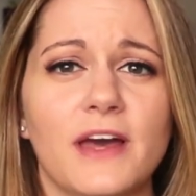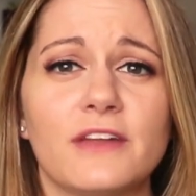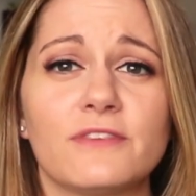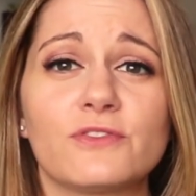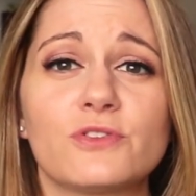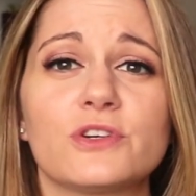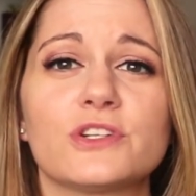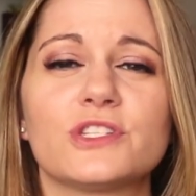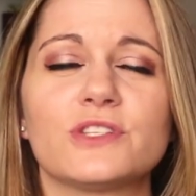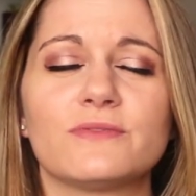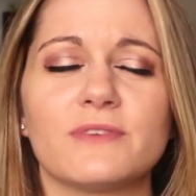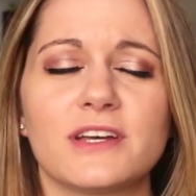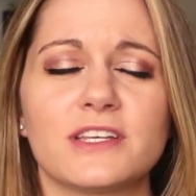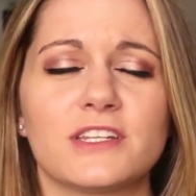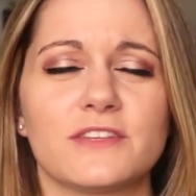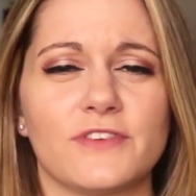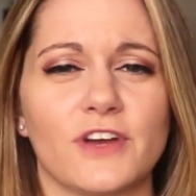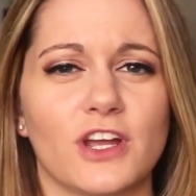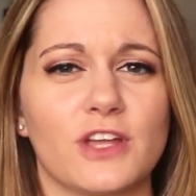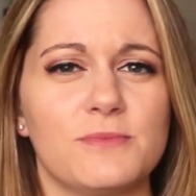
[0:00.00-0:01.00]
And of course, the rest
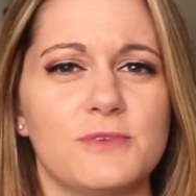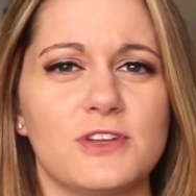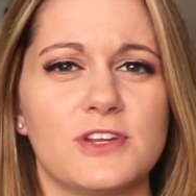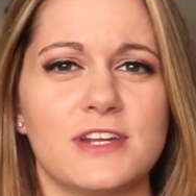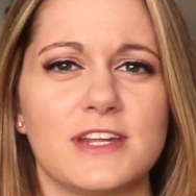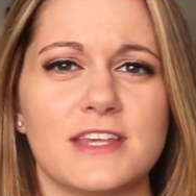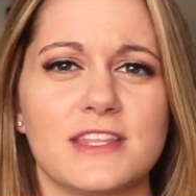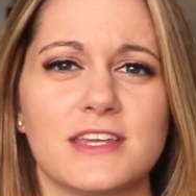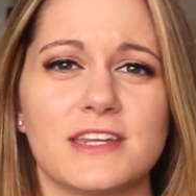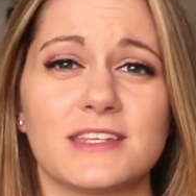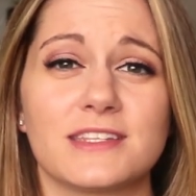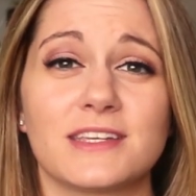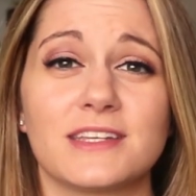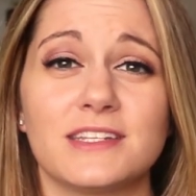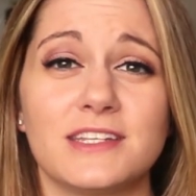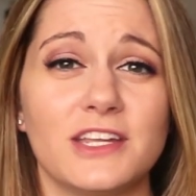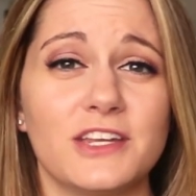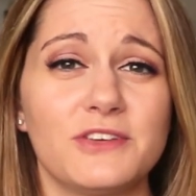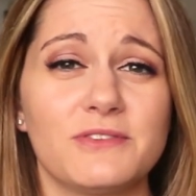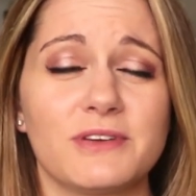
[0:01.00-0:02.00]
of our community that is
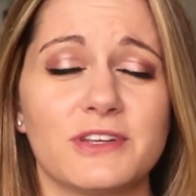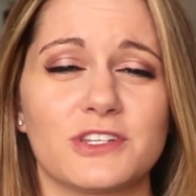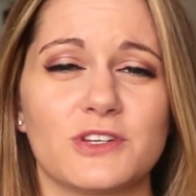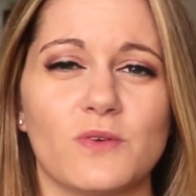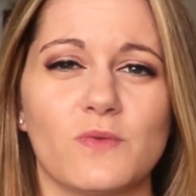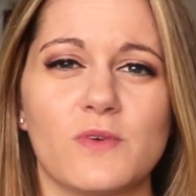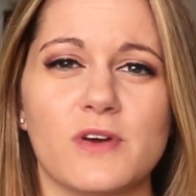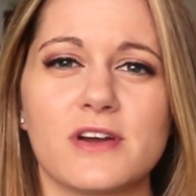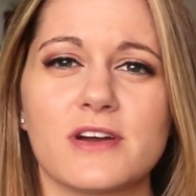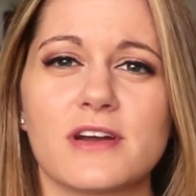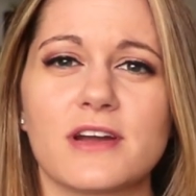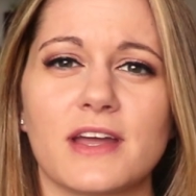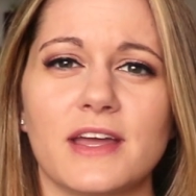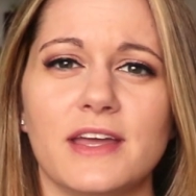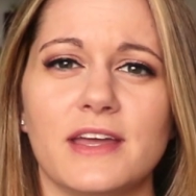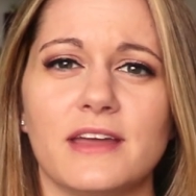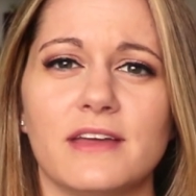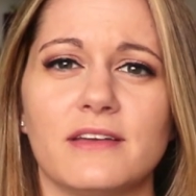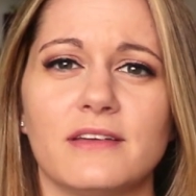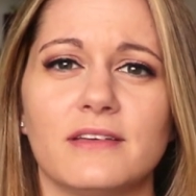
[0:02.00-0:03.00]
continuing to work
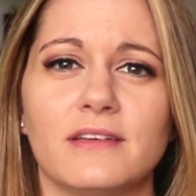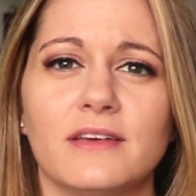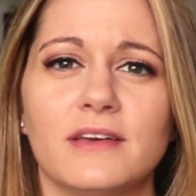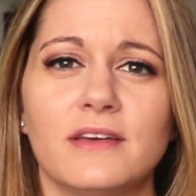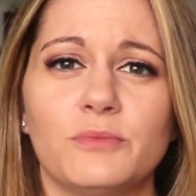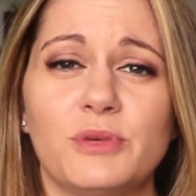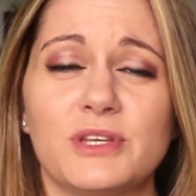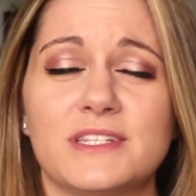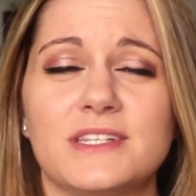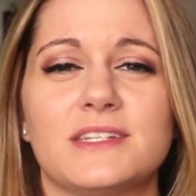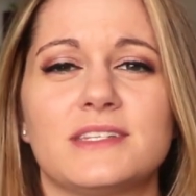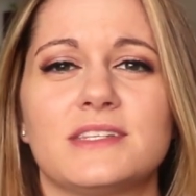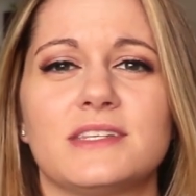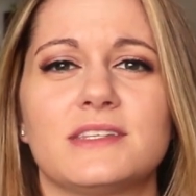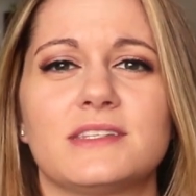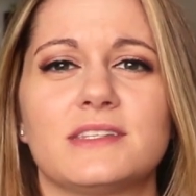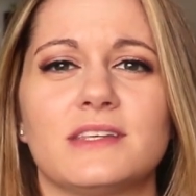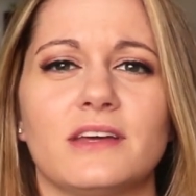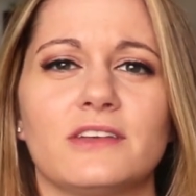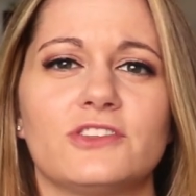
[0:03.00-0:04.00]
in
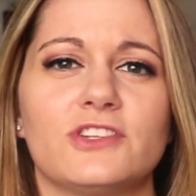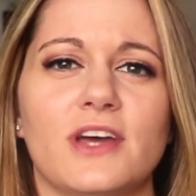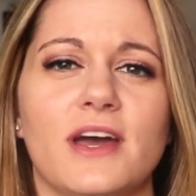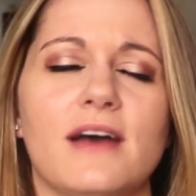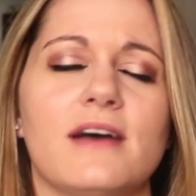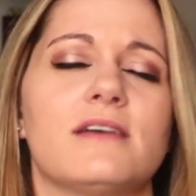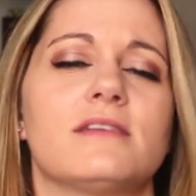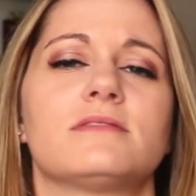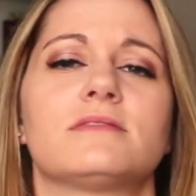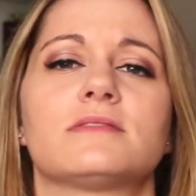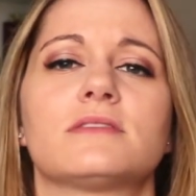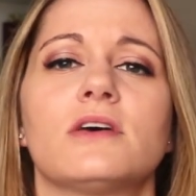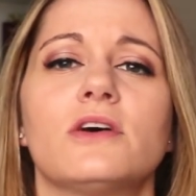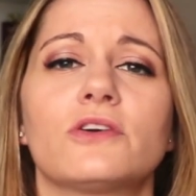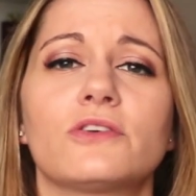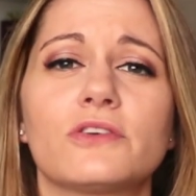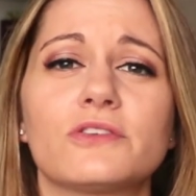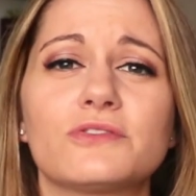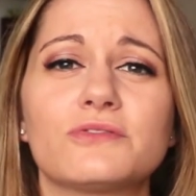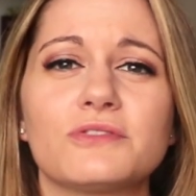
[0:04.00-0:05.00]
businesses such as
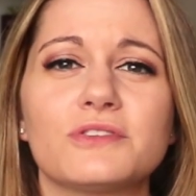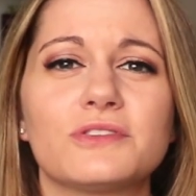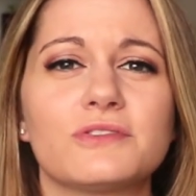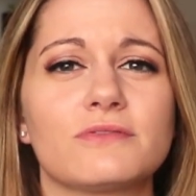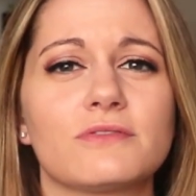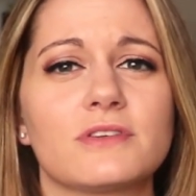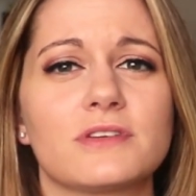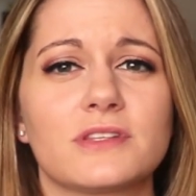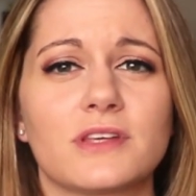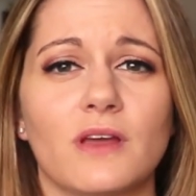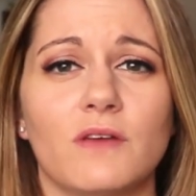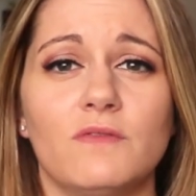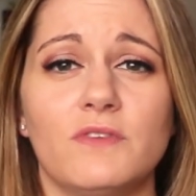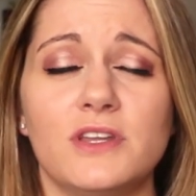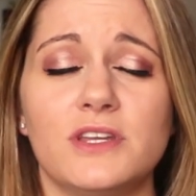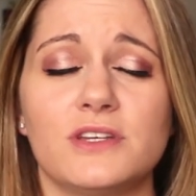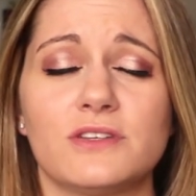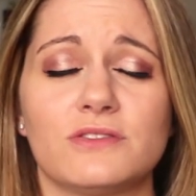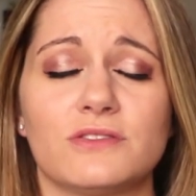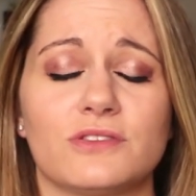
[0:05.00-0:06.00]
grocery stores,
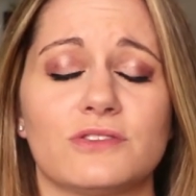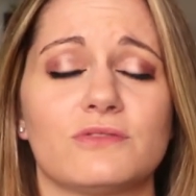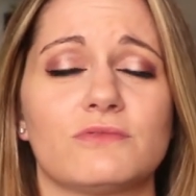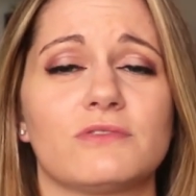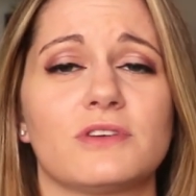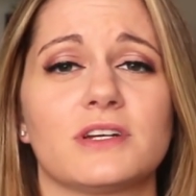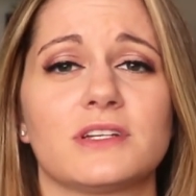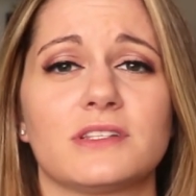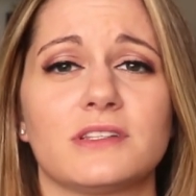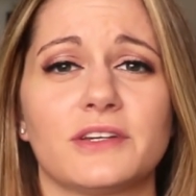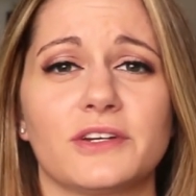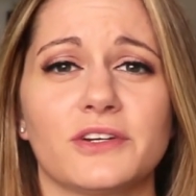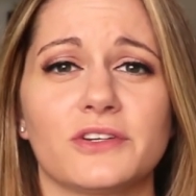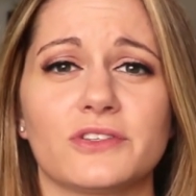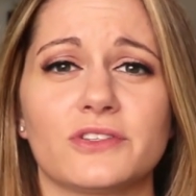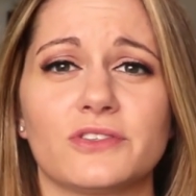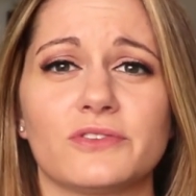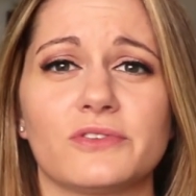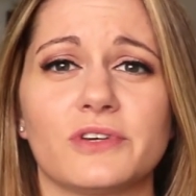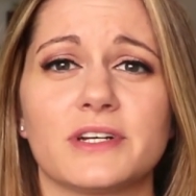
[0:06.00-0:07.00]
convenience stores, liquor
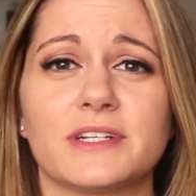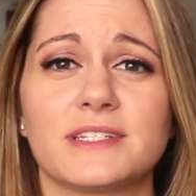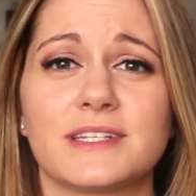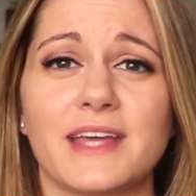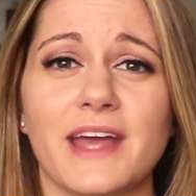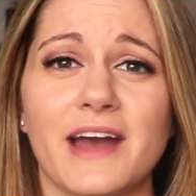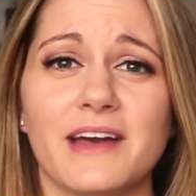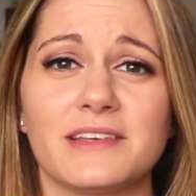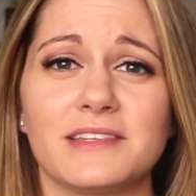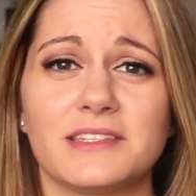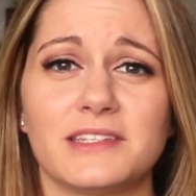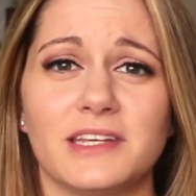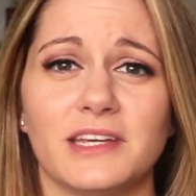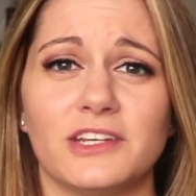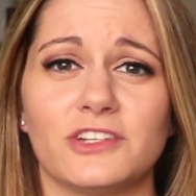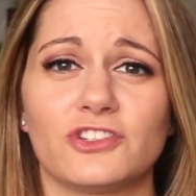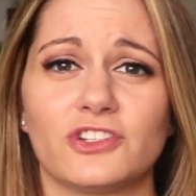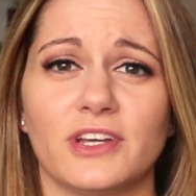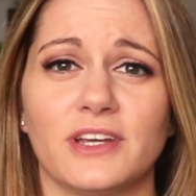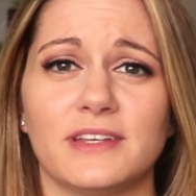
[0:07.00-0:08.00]
stores, gas
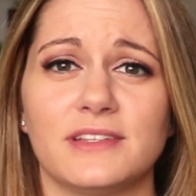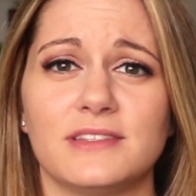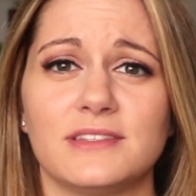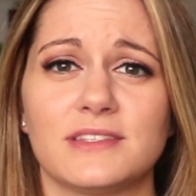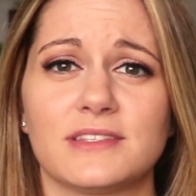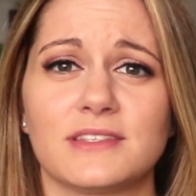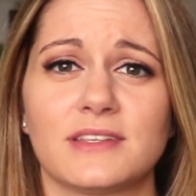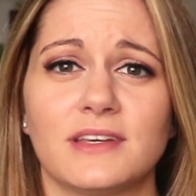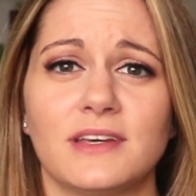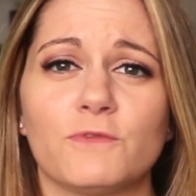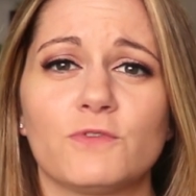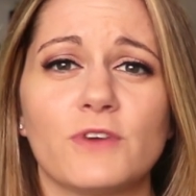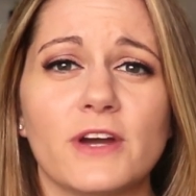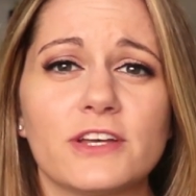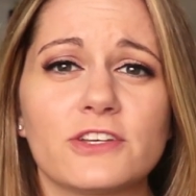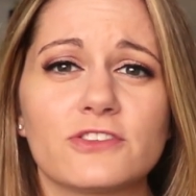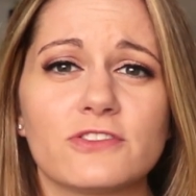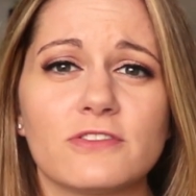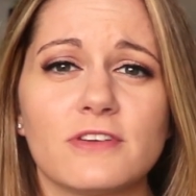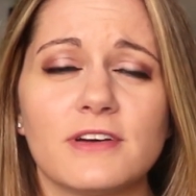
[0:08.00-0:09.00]
stations,
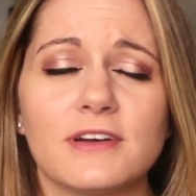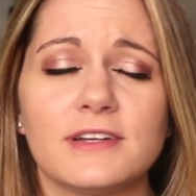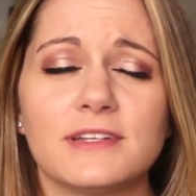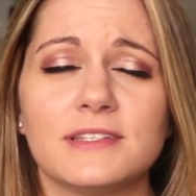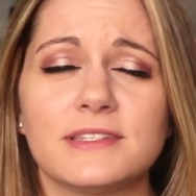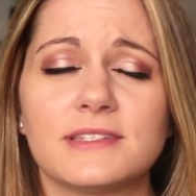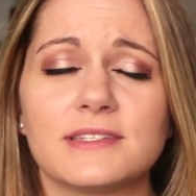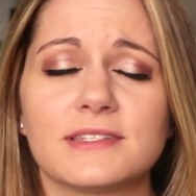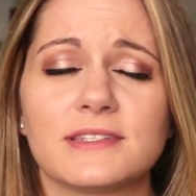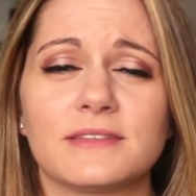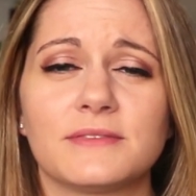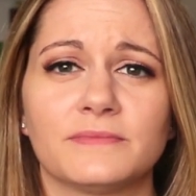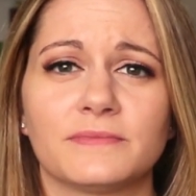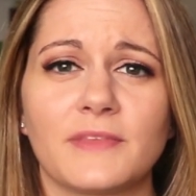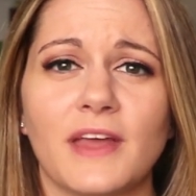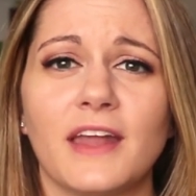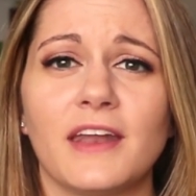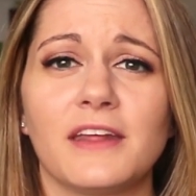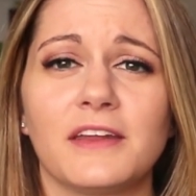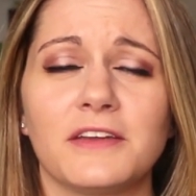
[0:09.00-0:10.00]
restaurants,
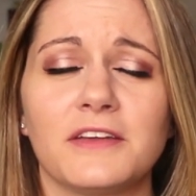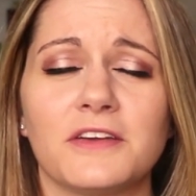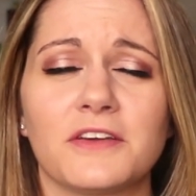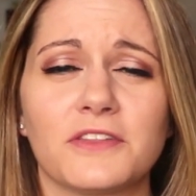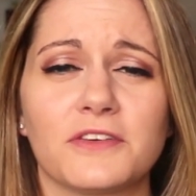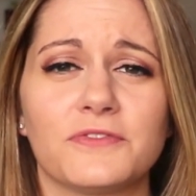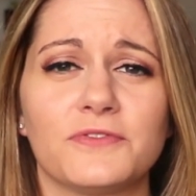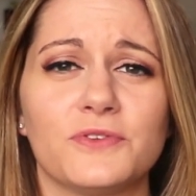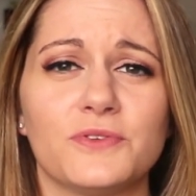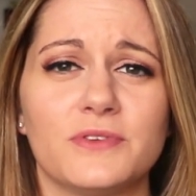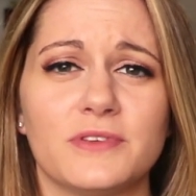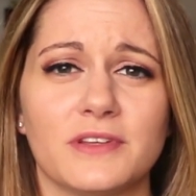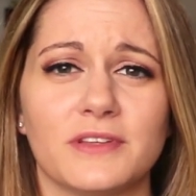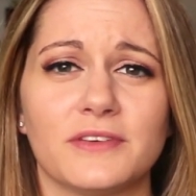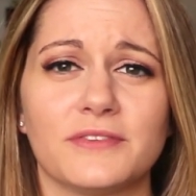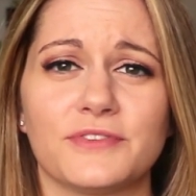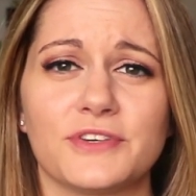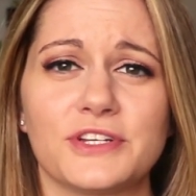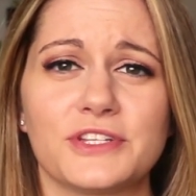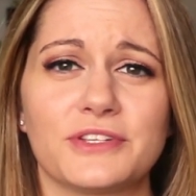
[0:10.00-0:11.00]
and any other food and
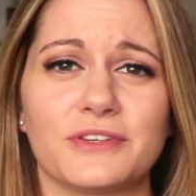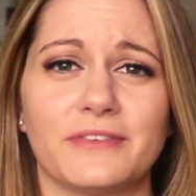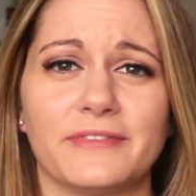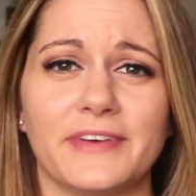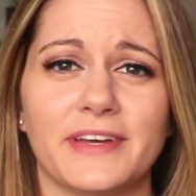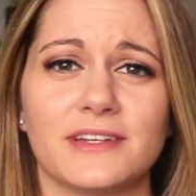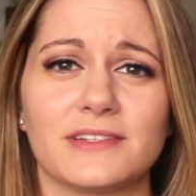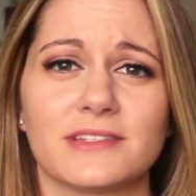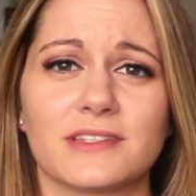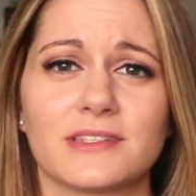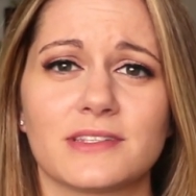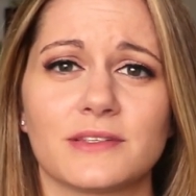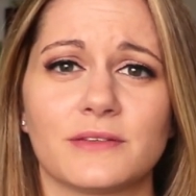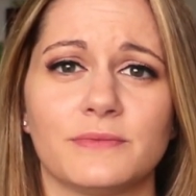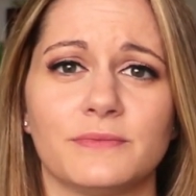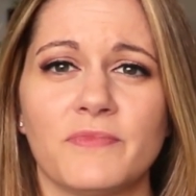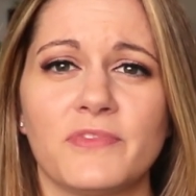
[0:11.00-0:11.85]
delivery service.